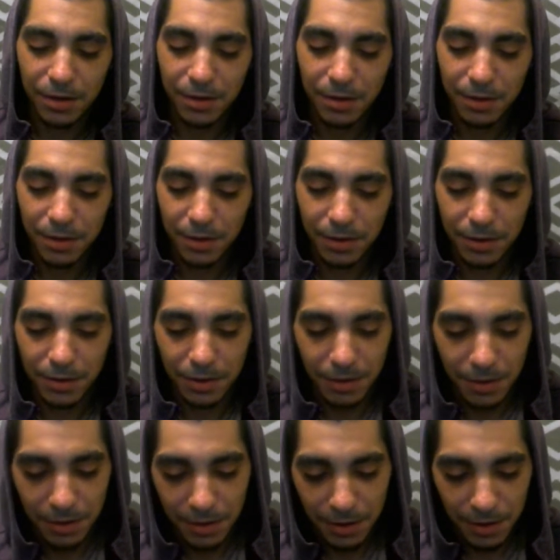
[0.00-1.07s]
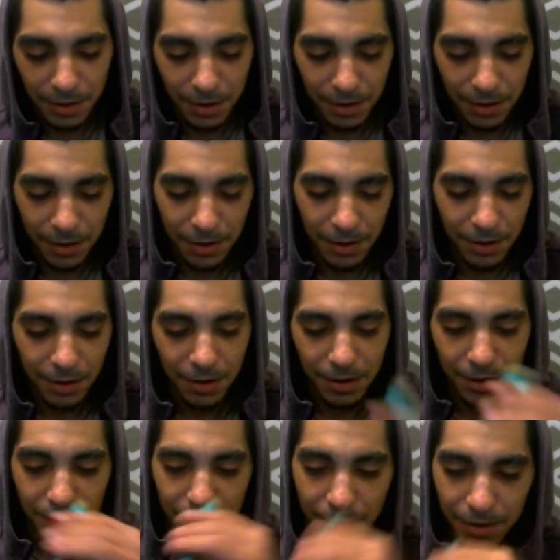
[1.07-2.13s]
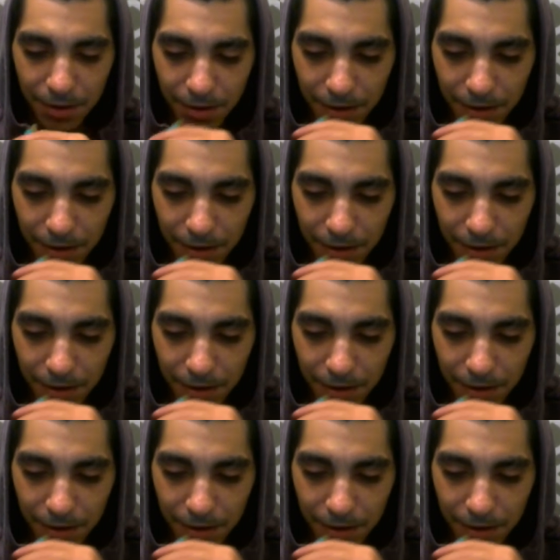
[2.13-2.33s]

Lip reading: Nothing is said.